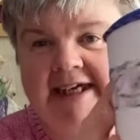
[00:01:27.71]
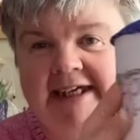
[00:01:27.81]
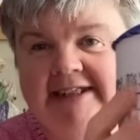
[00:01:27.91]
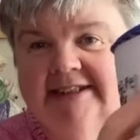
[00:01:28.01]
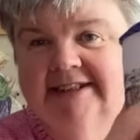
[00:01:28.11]

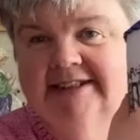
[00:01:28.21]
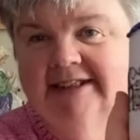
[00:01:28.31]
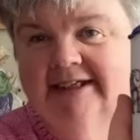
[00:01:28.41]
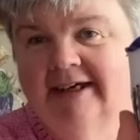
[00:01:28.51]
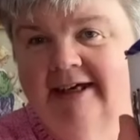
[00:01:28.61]
It's
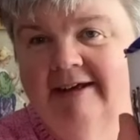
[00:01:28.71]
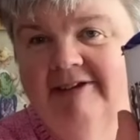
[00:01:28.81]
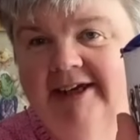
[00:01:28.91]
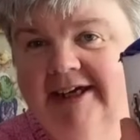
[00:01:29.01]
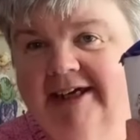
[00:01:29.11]

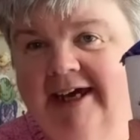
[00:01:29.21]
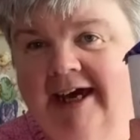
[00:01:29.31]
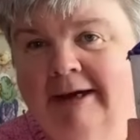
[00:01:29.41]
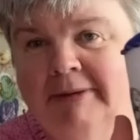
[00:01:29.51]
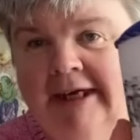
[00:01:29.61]
Think
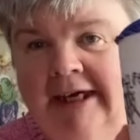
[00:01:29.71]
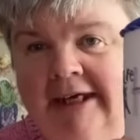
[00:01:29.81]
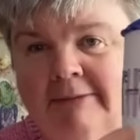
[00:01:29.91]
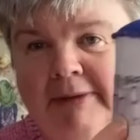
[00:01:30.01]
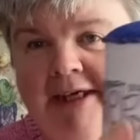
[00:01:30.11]
Happy,
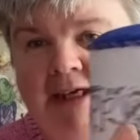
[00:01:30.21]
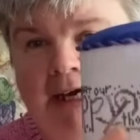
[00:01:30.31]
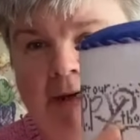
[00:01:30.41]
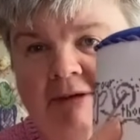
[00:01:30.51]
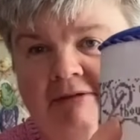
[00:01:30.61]
Be
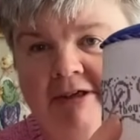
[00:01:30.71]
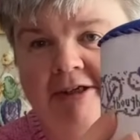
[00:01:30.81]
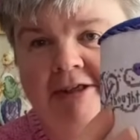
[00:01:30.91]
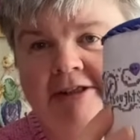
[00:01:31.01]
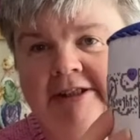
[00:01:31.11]
Happy
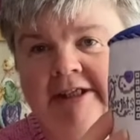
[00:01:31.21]
Raw